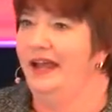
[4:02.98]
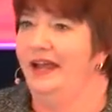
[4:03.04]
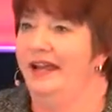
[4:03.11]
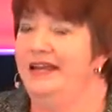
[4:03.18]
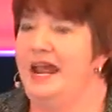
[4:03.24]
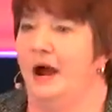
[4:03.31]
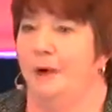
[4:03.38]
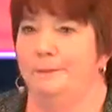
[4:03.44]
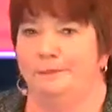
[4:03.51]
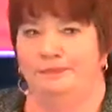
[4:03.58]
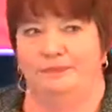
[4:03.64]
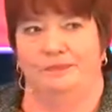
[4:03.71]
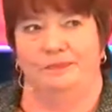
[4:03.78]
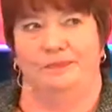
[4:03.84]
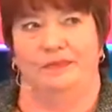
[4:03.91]
Now,
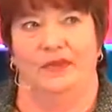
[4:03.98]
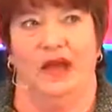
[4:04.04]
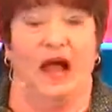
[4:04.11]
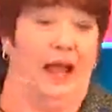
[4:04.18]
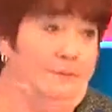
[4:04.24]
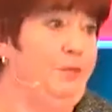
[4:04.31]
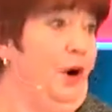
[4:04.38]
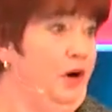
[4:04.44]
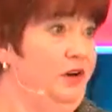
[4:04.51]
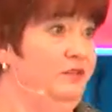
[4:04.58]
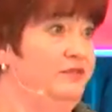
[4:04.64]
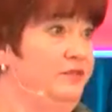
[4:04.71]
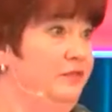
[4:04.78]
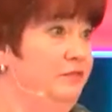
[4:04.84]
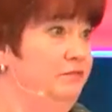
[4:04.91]
I'm part of
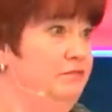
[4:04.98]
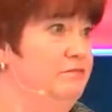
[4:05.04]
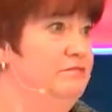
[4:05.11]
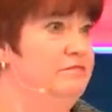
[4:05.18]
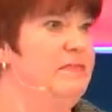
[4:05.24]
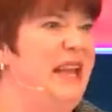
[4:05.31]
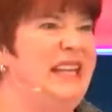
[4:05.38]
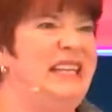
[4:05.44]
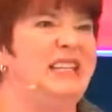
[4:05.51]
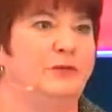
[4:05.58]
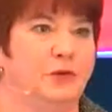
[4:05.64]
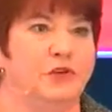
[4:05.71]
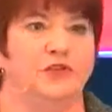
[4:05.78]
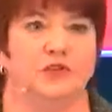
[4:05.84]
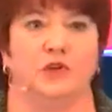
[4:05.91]
many
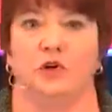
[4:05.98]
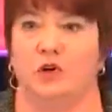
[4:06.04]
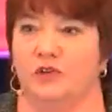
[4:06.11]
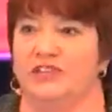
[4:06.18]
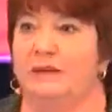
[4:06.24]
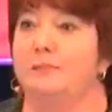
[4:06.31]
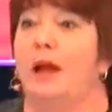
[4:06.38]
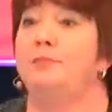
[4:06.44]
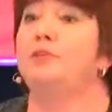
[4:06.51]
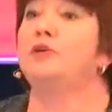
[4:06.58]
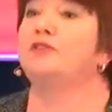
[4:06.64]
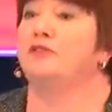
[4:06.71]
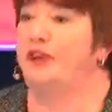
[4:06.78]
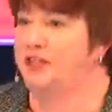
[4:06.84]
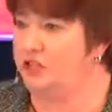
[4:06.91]
different circles in my
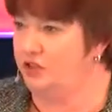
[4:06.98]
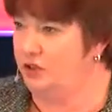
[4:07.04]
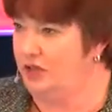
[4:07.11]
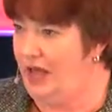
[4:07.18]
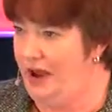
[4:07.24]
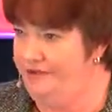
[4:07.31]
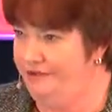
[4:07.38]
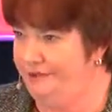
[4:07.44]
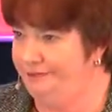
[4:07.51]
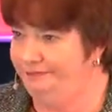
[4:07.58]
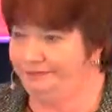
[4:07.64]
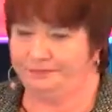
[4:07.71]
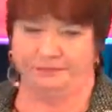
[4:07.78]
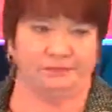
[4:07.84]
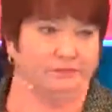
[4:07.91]
professional life.
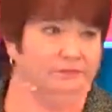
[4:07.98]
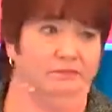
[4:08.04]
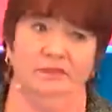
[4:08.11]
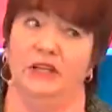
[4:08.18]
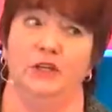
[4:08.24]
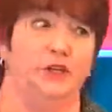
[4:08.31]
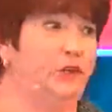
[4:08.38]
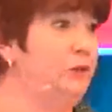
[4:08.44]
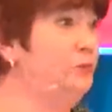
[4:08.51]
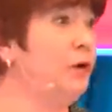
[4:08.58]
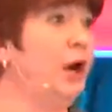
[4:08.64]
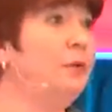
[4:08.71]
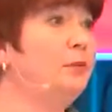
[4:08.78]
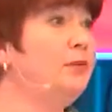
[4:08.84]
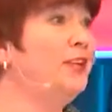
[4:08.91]
You
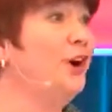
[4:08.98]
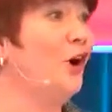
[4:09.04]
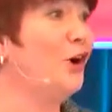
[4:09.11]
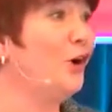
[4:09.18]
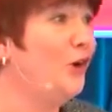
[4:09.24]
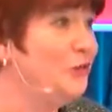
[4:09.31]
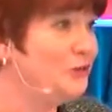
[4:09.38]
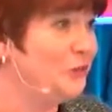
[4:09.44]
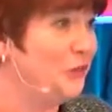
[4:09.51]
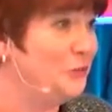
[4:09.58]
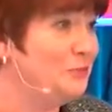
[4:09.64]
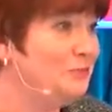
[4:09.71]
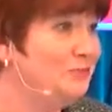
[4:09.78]
probably are also.